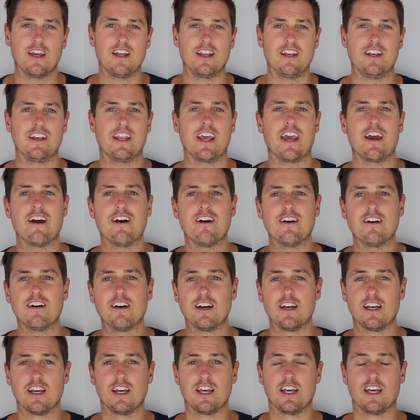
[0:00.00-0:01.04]

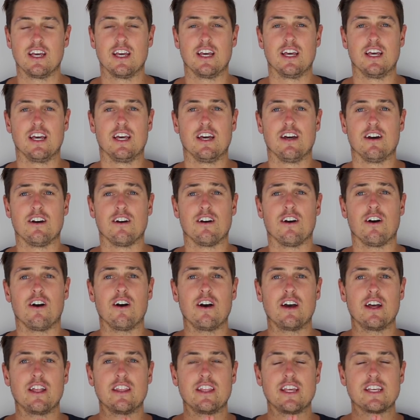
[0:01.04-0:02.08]
Now,
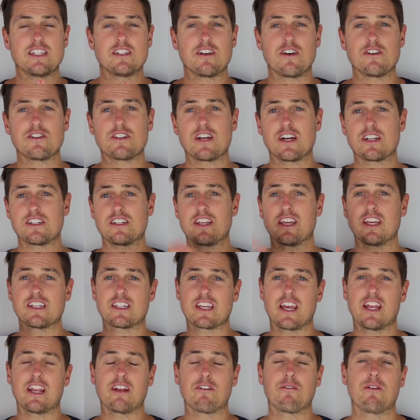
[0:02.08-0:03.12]
there's no such thing as
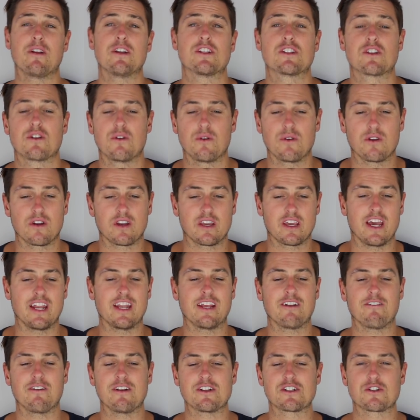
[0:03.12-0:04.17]
getting
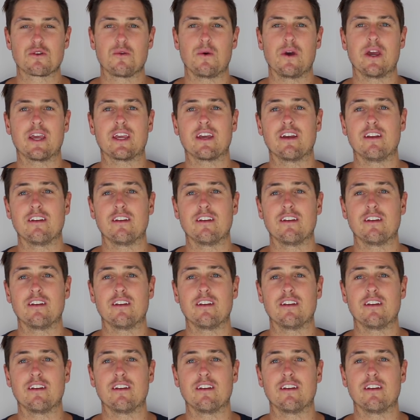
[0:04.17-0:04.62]
rich quick,